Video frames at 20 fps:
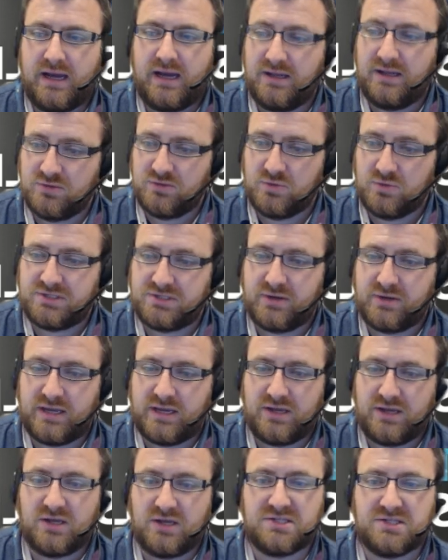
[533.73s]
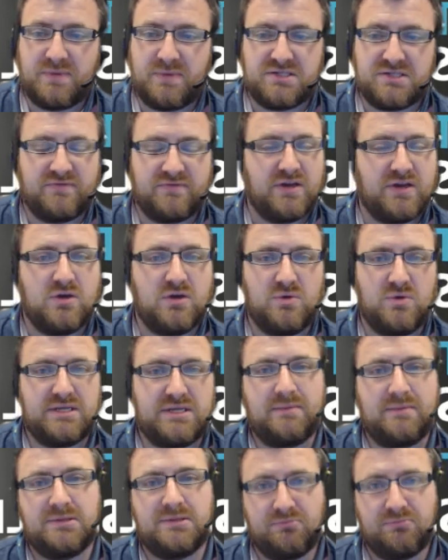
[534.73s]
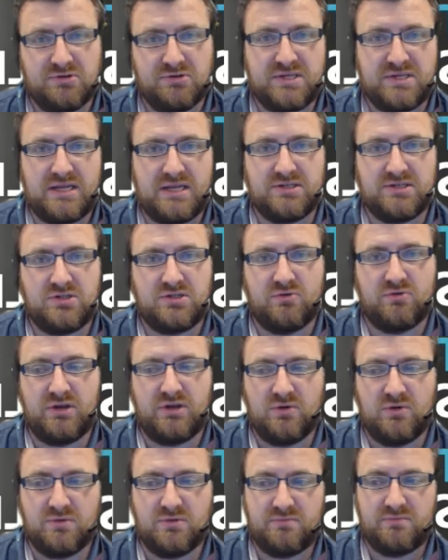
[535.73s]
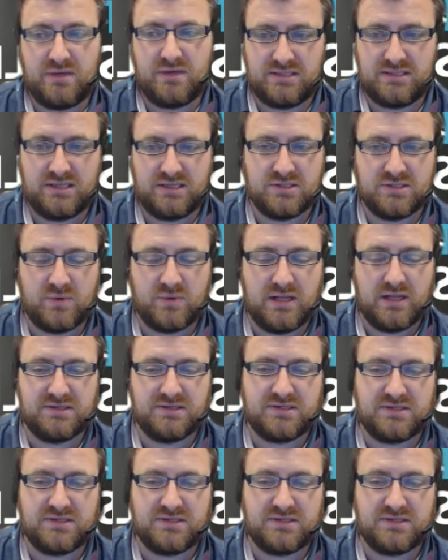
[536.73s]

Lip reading: And also here you can specify who's able to present during your meeting as well.